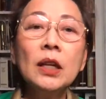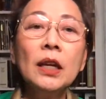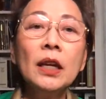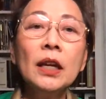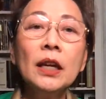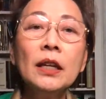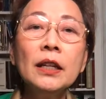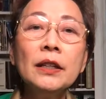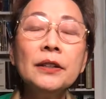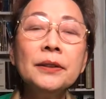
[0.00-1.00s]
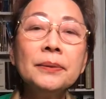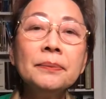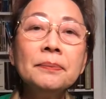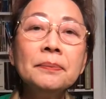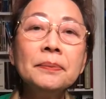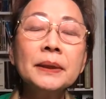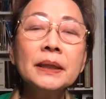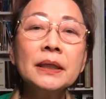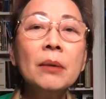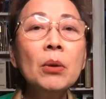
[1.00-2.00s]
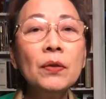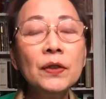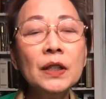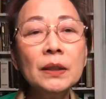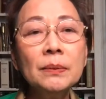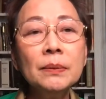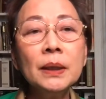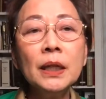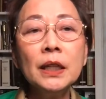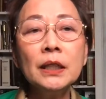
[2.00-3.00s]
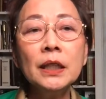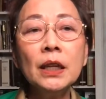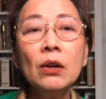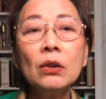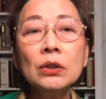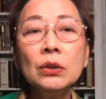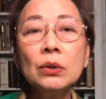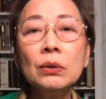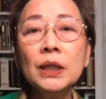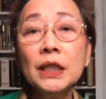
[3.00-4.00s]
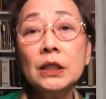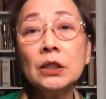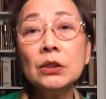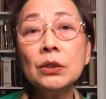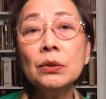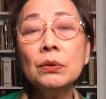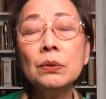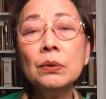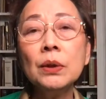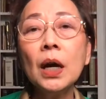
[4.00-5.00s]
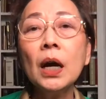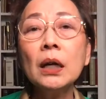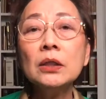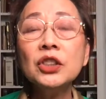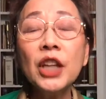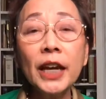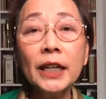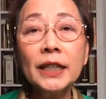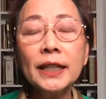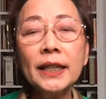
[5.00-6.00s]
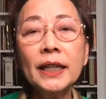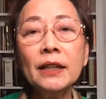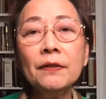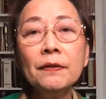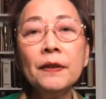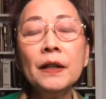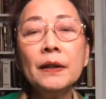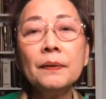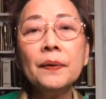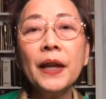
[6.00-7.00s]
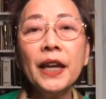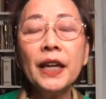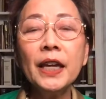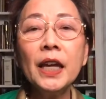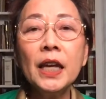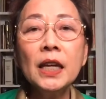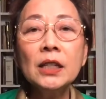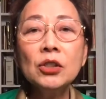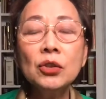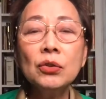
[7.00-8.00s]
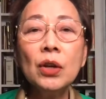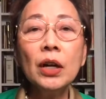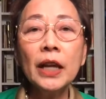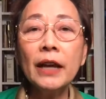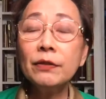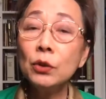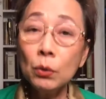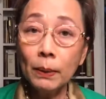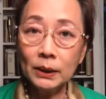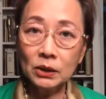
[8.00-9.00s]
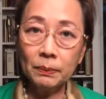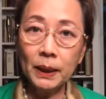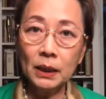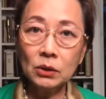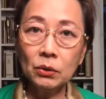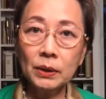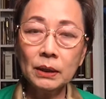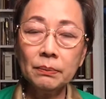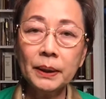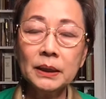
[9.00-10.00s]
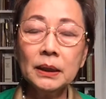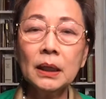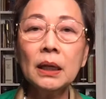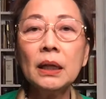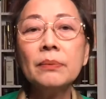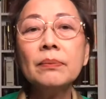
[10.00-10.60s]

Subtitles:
and some of them they also need to check if they do not have too much melatonin. Basically,